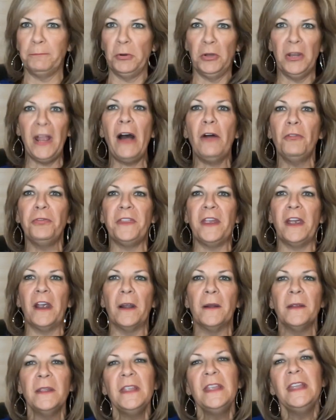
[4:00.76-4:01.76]
put out
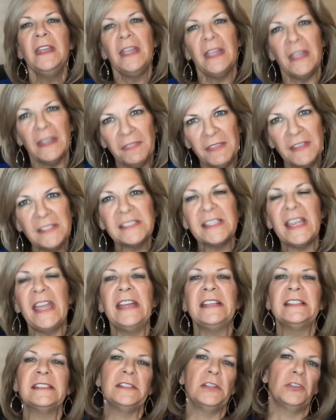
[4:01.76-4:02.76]
there. In this
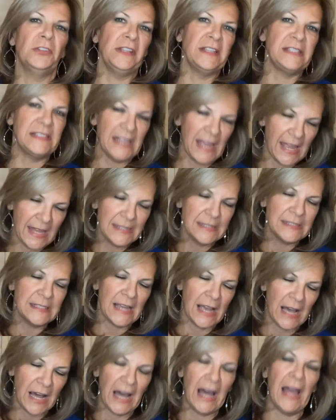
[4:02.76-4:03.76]
case, nearly 10
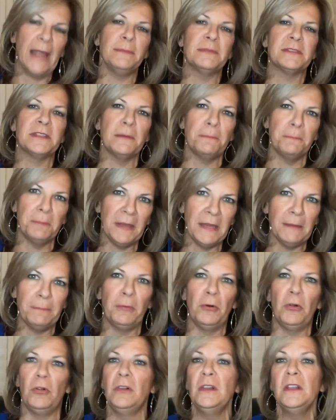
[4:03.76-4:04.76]
times the
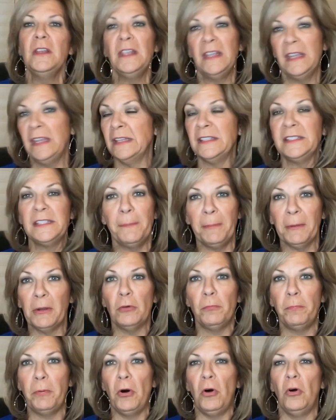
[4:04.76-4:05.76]
people in
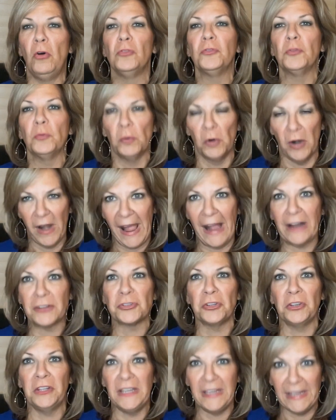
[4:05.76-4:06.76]
typical polls were
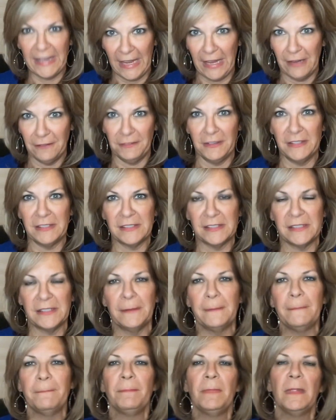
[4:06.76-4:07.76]
actually canvassed.
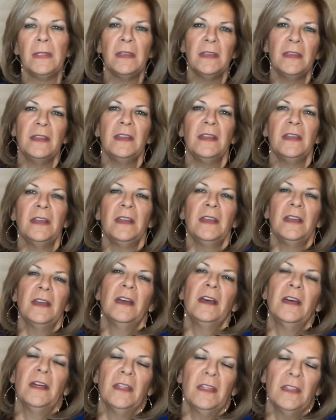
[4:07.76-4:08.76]

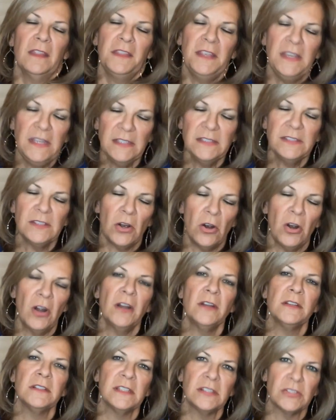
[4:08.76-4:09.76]
These
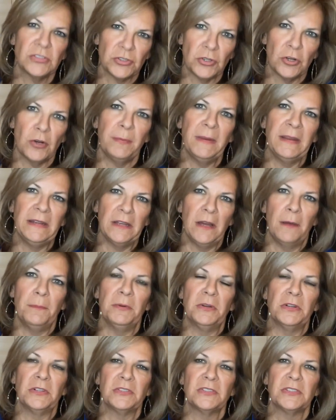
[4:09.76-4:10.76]
are disturbing
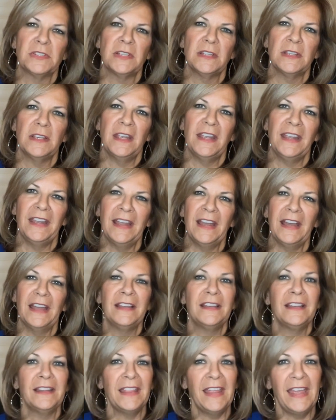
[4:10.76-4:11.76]
numbers,
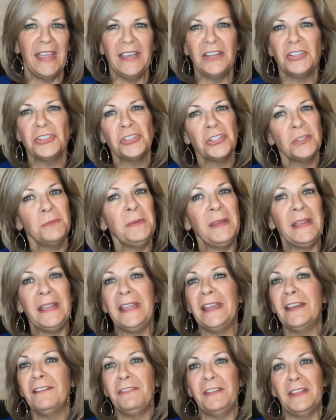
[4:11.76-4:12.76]
and they should be
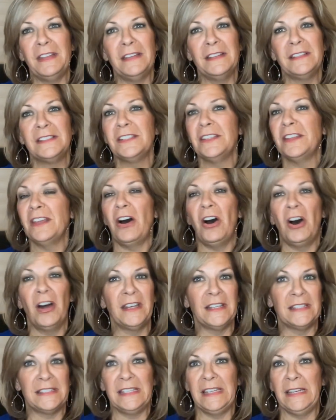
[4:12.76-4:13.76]
given to the
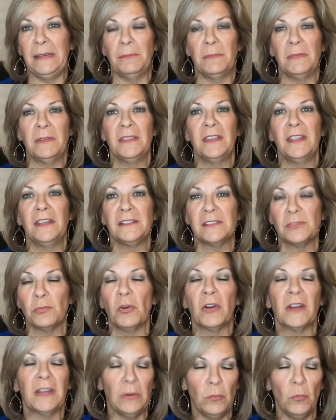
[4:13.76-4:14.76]
audit team that's
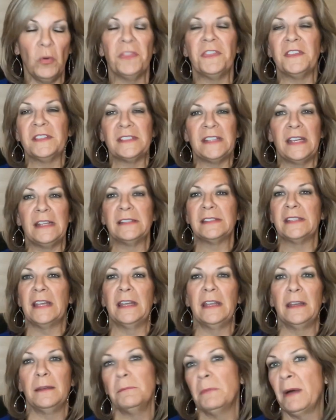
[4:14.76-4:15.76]
working with the state
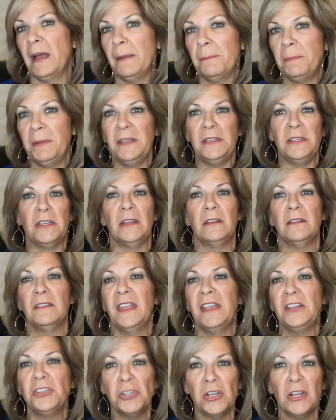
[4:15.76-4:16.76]
senate, in my opinion.
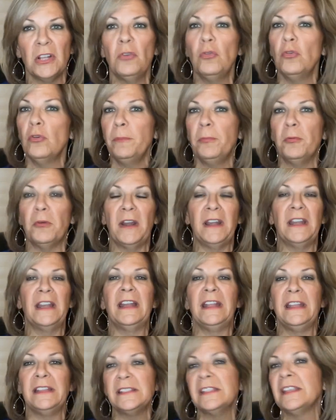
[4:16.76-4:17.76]
They should incorporate
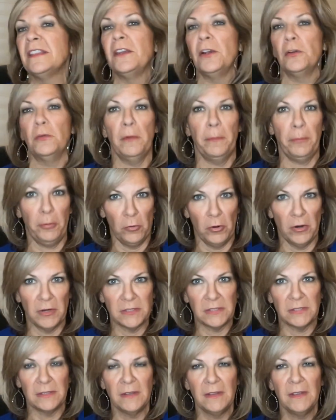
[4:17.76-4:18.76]
it into their
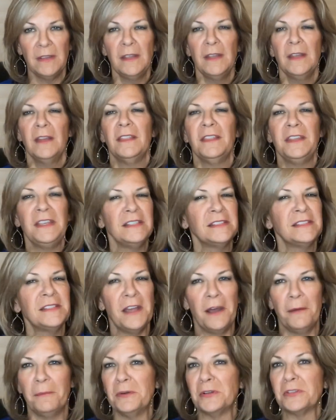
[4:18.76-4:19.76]
report. These
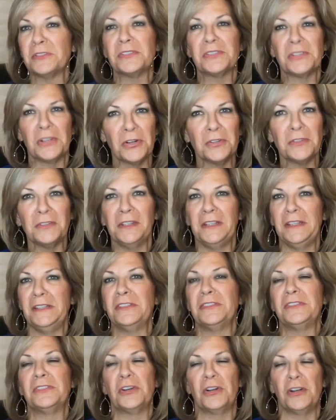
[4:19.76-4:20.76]
numbers certainly
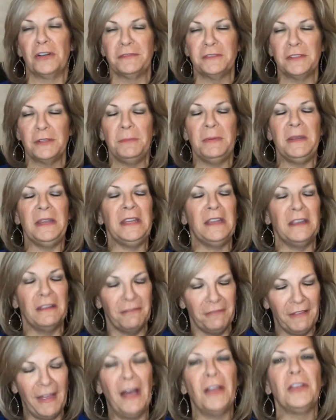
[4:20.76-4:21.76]
deserve to be
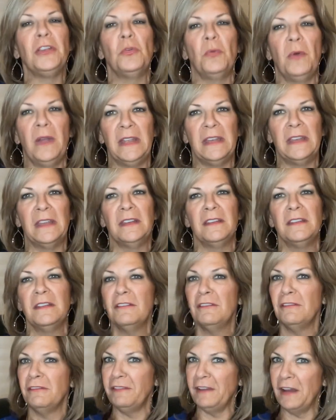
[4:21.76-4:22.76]
evaluated,
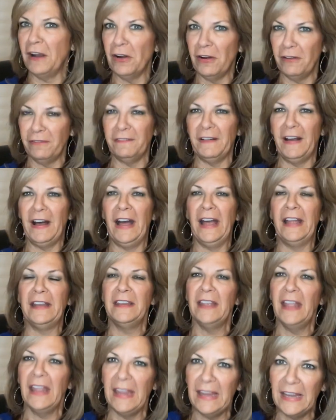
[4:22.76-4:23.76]
verified,
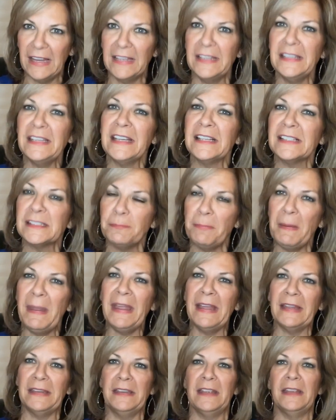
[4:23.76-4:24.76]
and
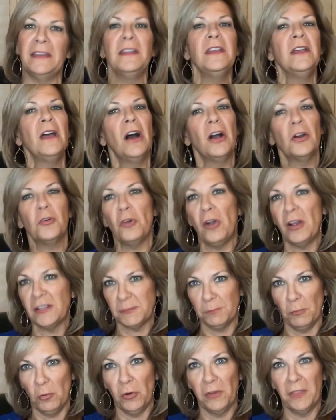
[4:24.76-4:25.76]
expanded
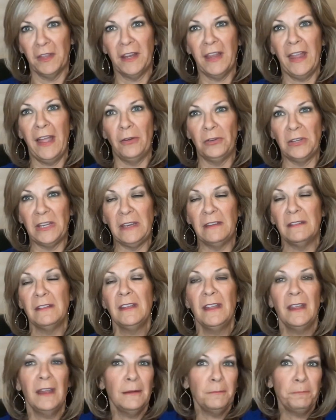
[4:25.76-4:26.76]
across more of the county,
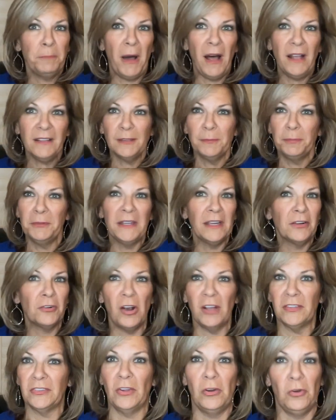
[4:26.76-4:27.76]
and possibly
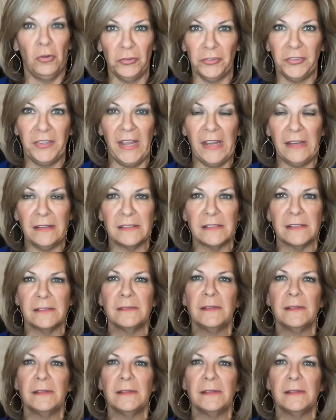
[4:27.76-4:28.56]
across the whole state.